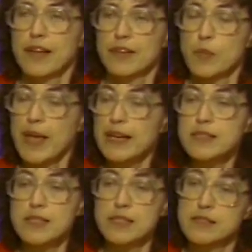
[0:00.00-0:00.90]

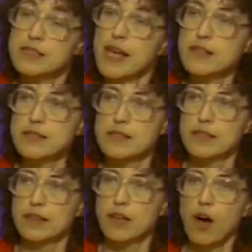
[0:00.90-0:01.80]
magazine says
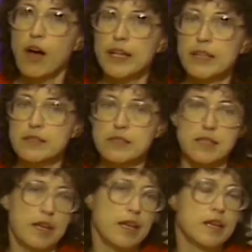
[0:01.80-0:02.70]
that the audience
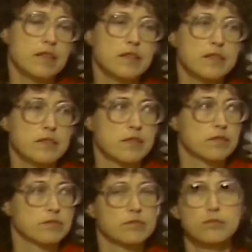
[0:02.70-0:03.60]
is
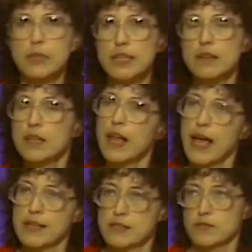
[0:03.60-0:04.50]
middle
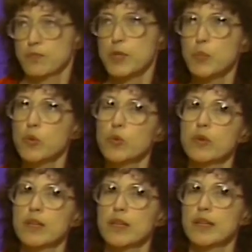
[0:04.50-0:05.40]
class, people
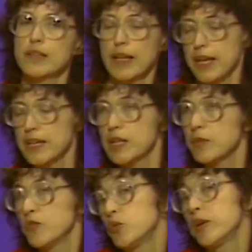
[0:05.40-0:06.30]
with an income
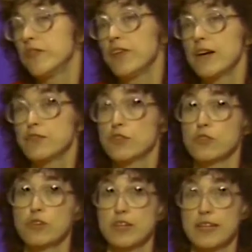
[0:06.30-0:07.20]
of $25,000 to
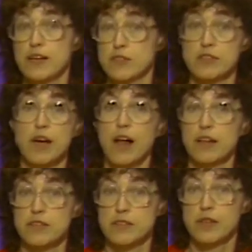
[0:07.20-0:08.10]

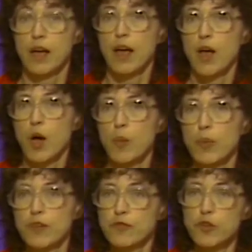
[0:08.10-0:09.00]
$30,000.
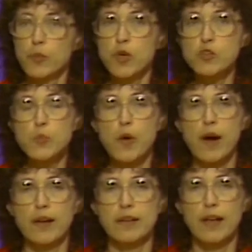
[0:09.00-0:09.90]
But for the most
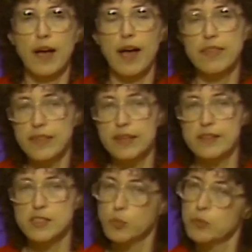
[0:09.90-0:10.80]
part, I think
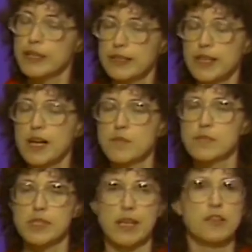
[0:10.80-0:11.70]
the split
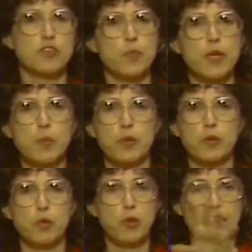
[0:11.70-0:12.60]
comes into
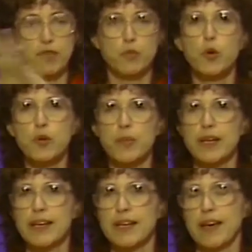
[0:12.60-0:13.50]
people who have more
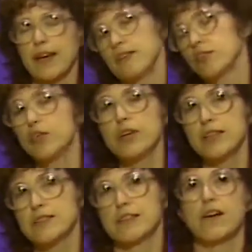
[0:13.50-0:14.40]
money and
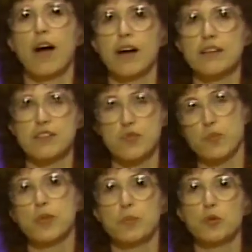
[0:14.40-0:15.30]
critics and artists and
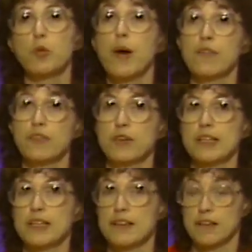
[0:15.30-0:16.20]
people who have very
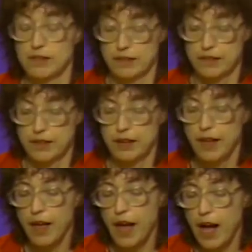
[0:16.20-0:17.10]
little.
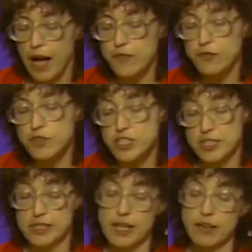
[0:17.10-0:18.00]
I first
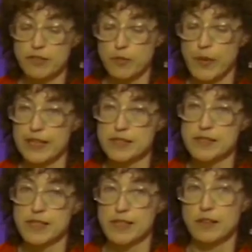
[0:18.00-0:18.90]
encountered the
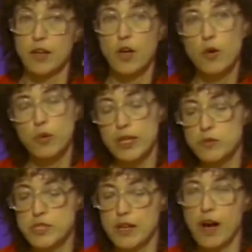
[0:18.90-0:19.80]
magazine when I
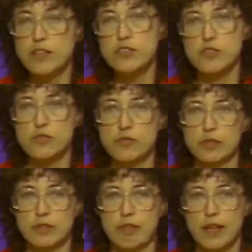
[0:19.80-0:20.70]
was an art
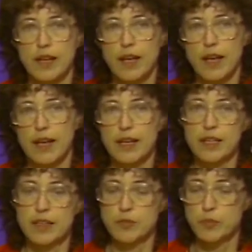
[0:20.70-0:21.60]
student
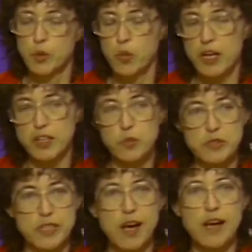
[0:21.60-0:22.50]
in Milwaukee,
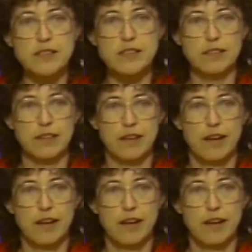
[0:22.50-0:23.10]
Wisconsin.